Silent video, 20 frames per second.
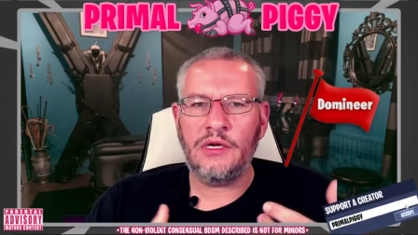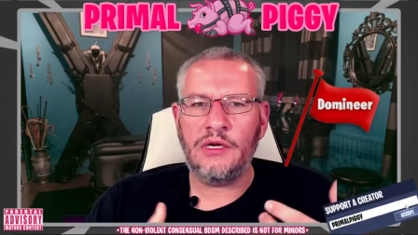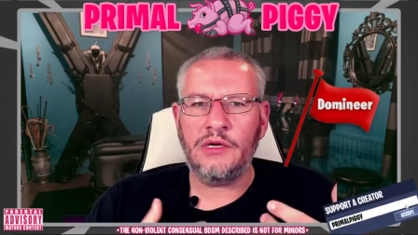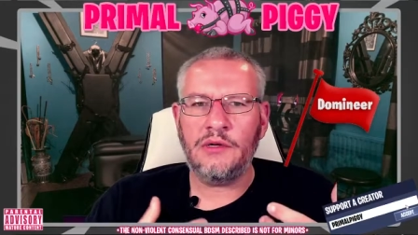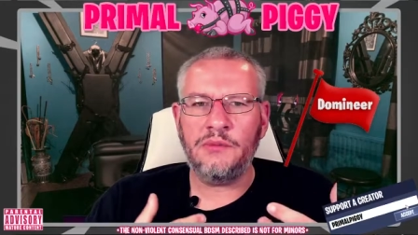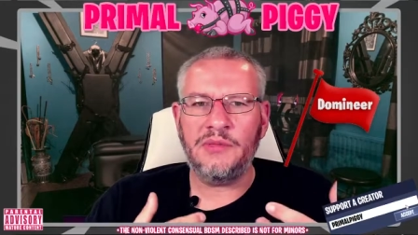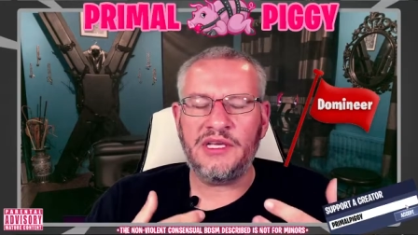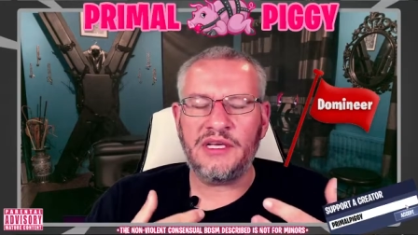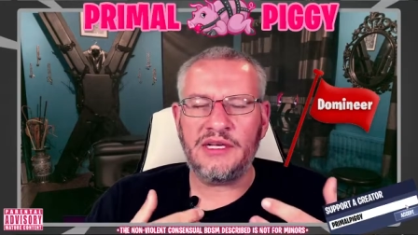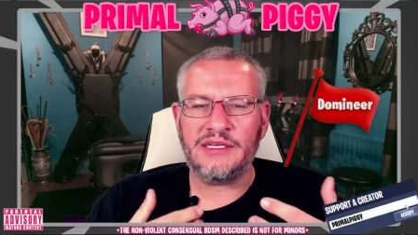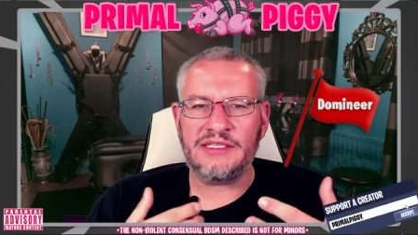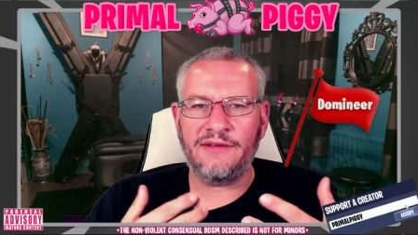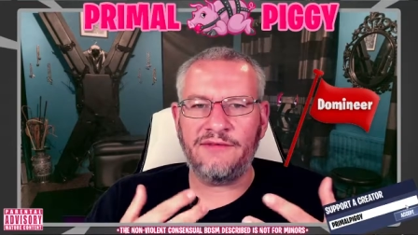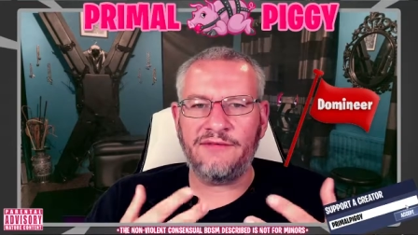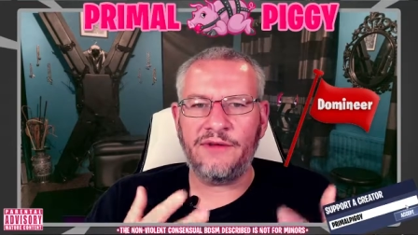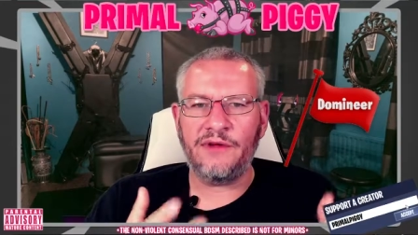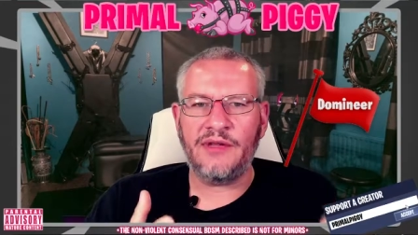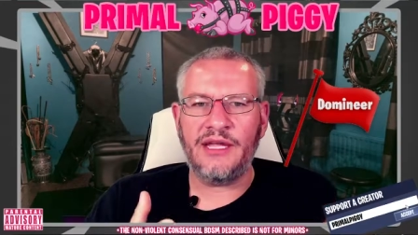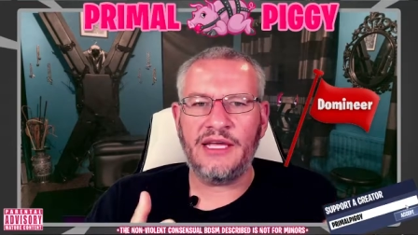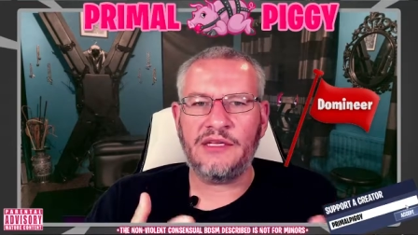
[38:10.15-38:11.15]
because they
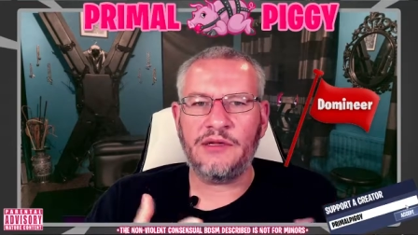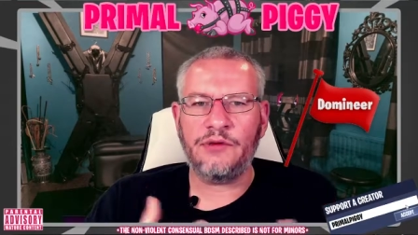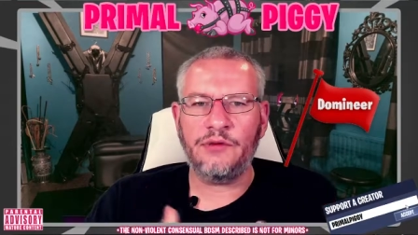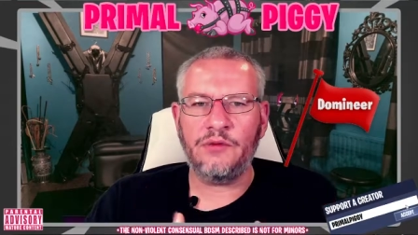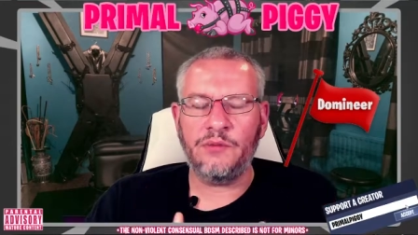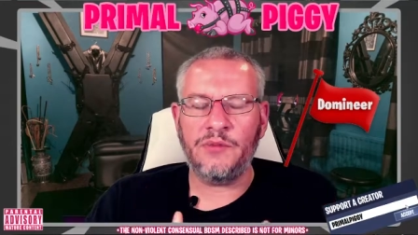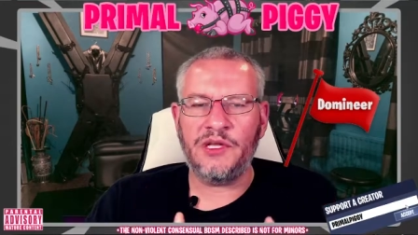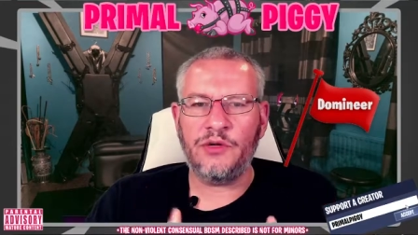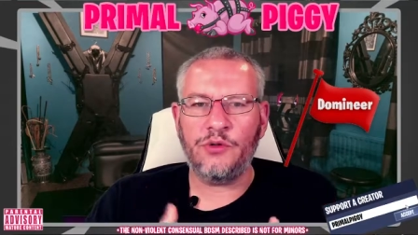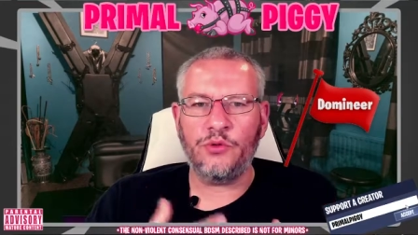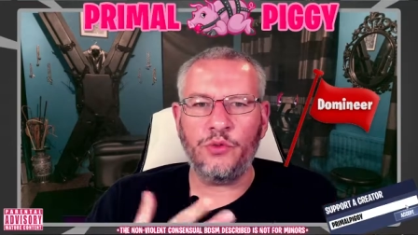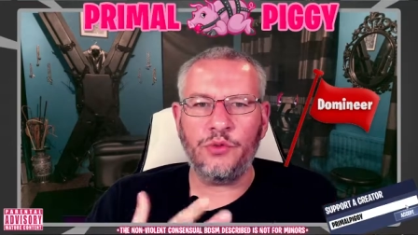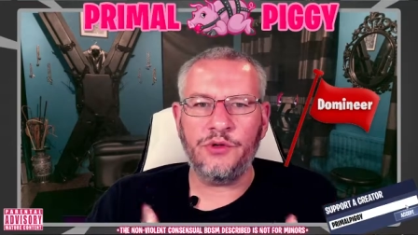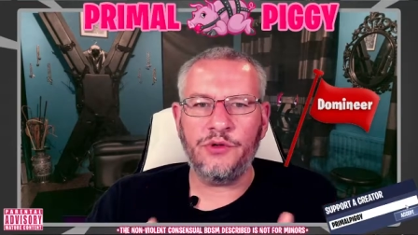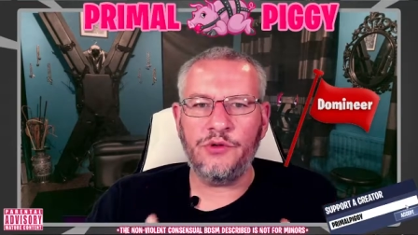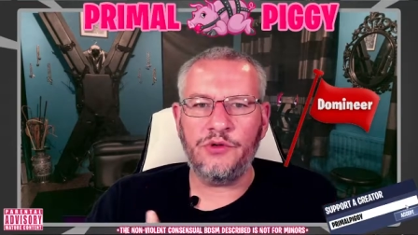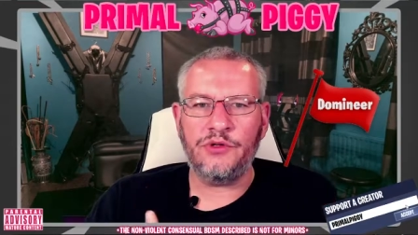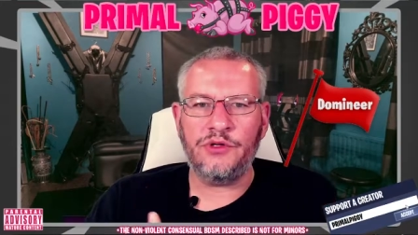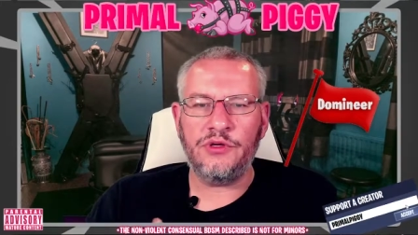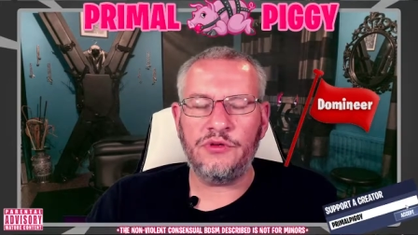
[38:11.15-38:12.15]
feel like you're being
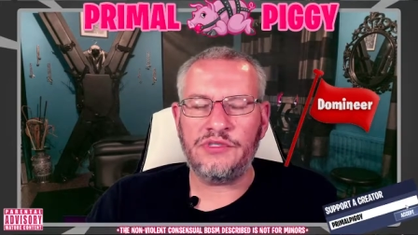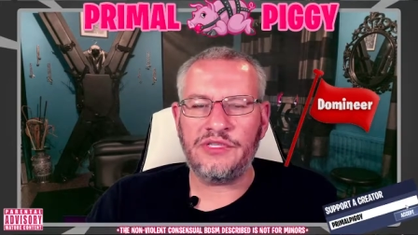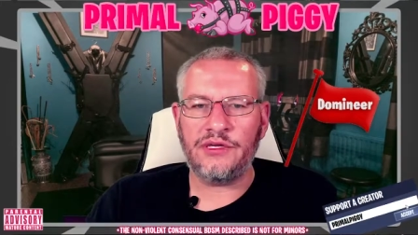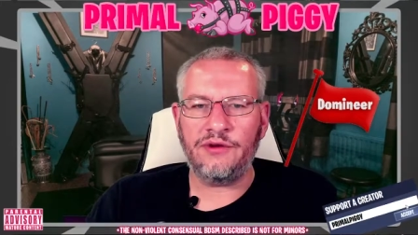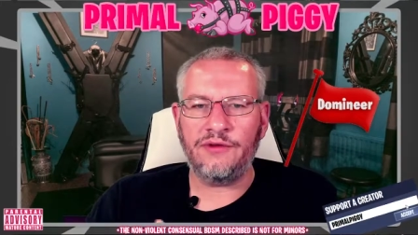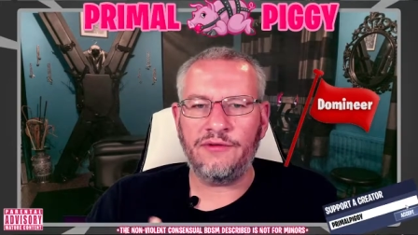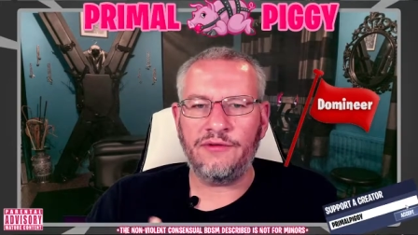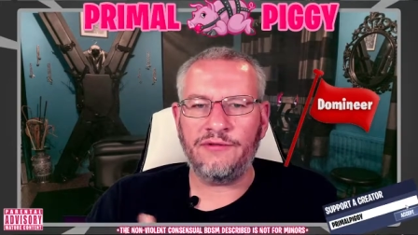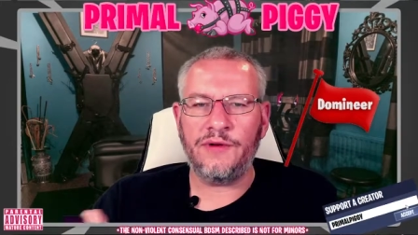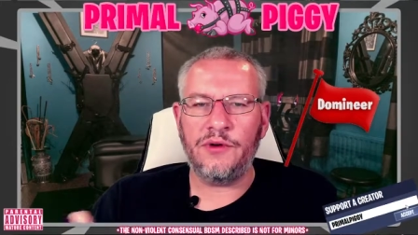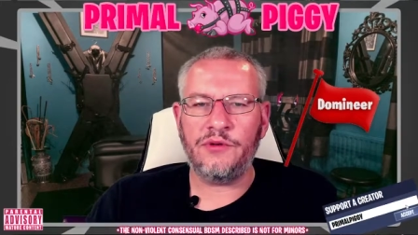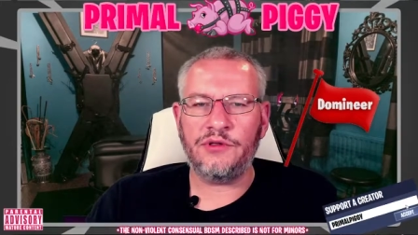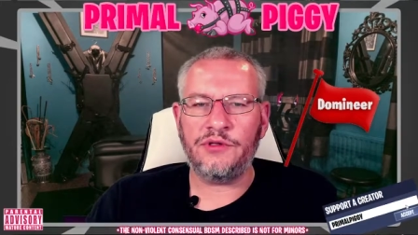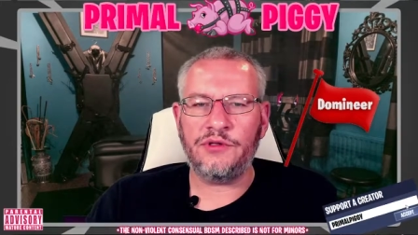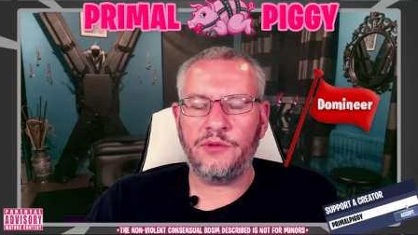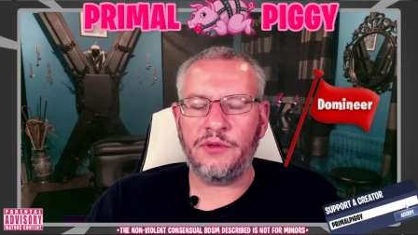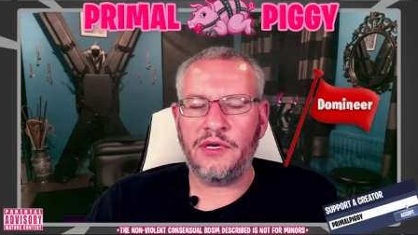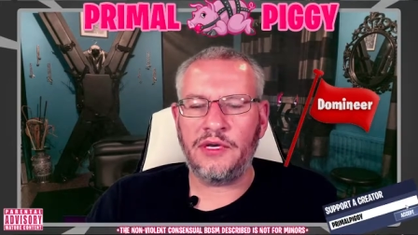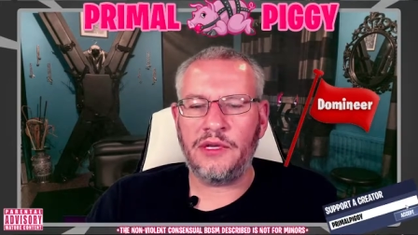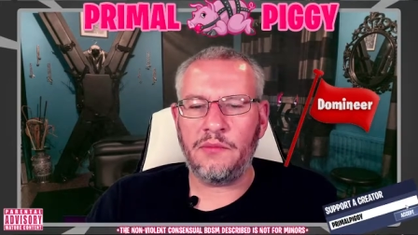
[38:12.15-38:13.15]
rude using your phone
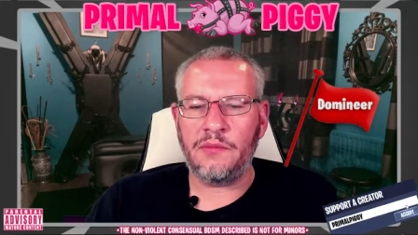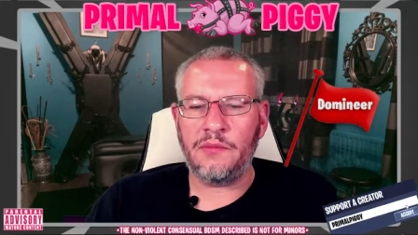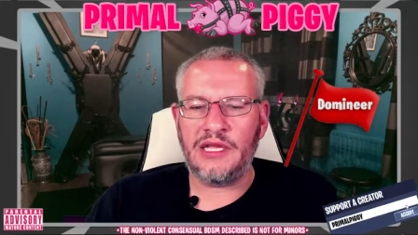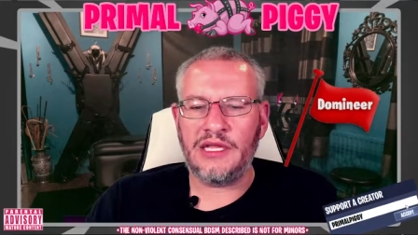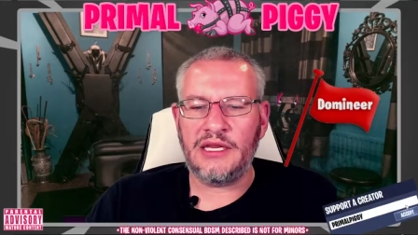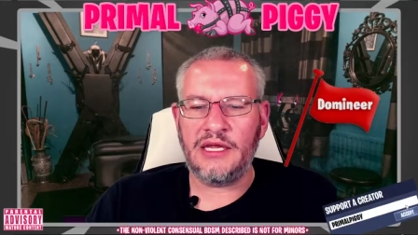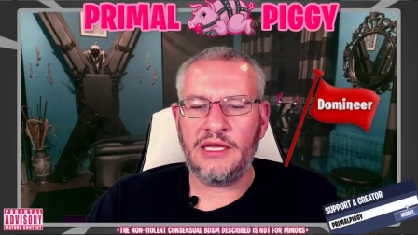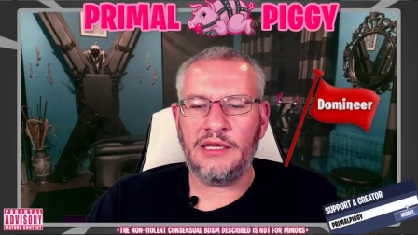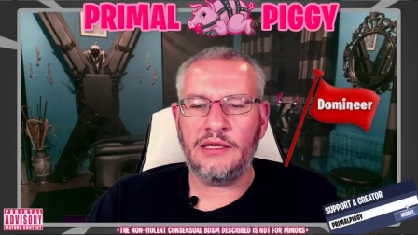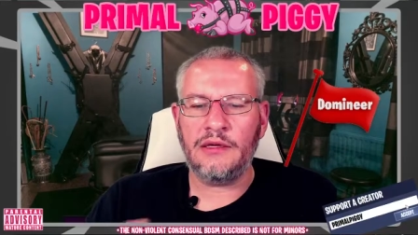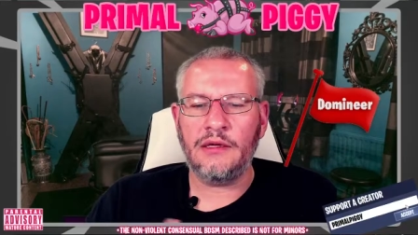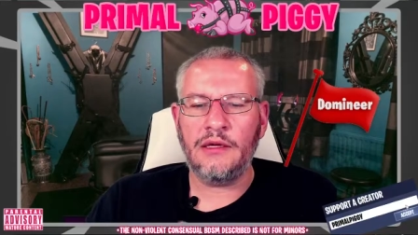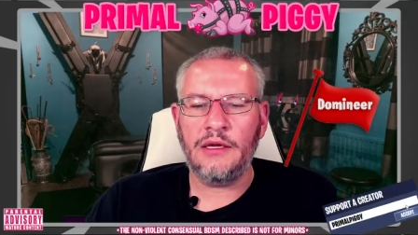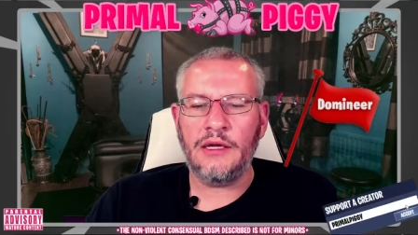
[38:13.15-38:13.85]
during a meeting.